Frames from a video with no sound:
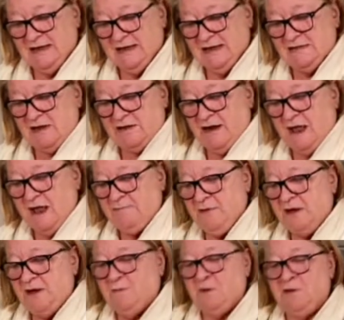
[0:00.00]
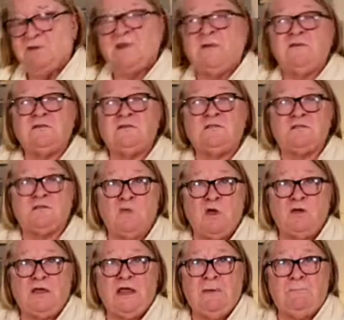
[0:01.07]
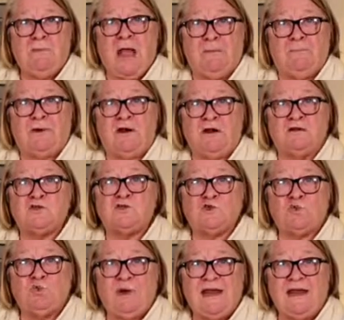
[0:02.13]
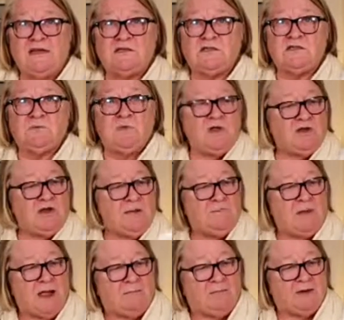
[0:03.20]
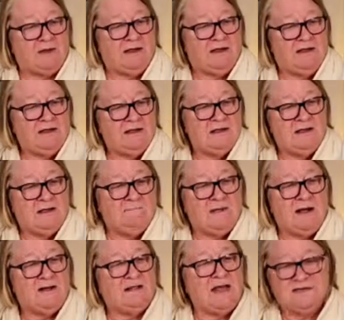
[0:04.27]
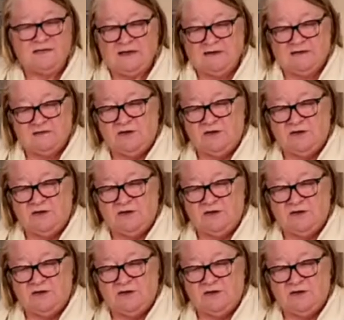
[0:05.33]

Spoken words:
So now I'm going to put the smoky paprika, sweet smoky paprika, bung that in.